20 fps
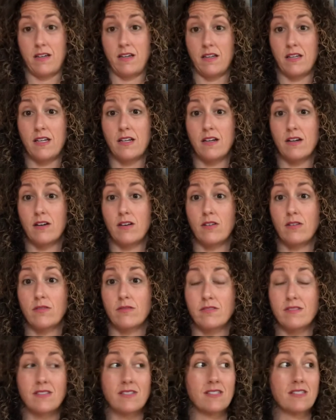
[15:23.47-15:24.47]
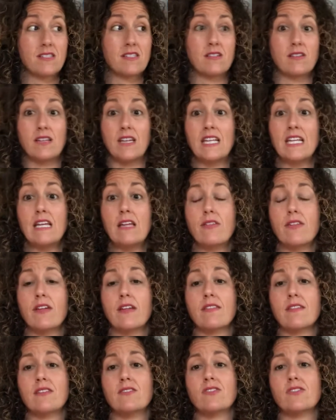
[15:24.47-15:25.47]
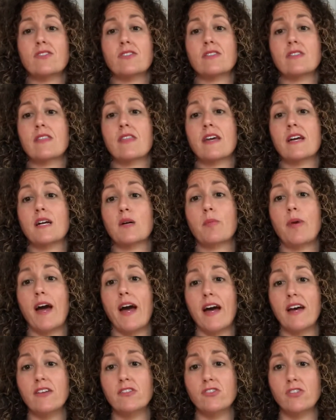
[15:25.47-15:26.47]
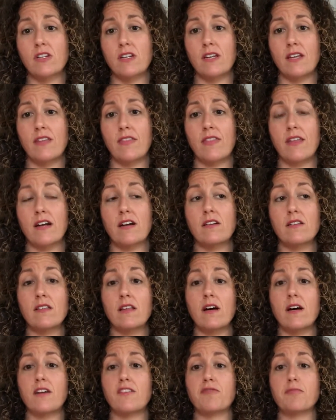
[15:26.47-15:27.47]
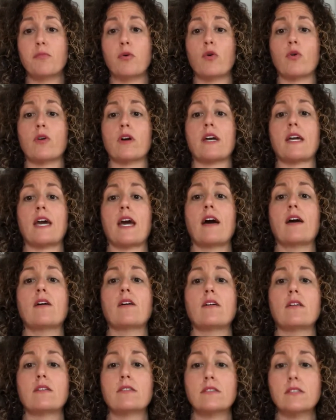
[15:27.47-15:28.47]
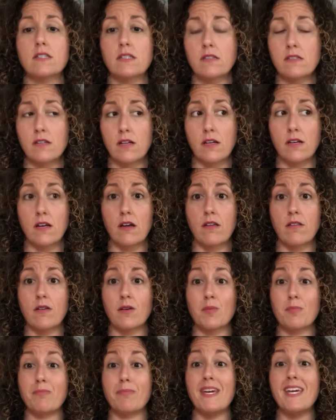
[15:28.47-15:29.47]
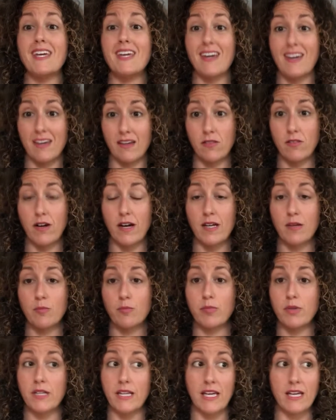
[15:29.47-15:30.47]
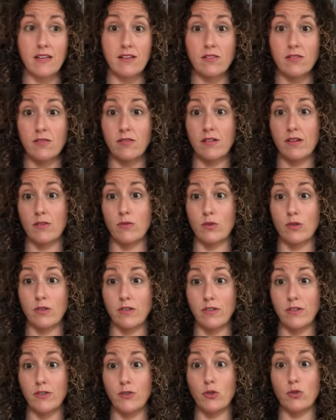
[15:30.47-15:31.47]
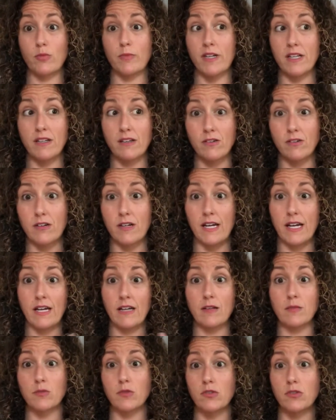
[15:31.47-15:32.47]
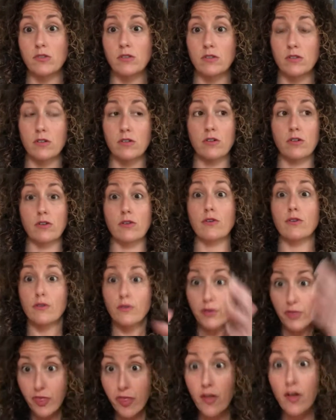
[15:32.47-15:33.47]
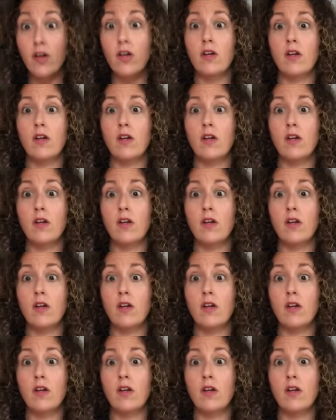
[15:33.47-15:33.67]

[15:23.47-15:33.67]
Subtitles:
You know, just anything that's just their passion and their love pouring out to another being, right? Plant or human or animal or earth.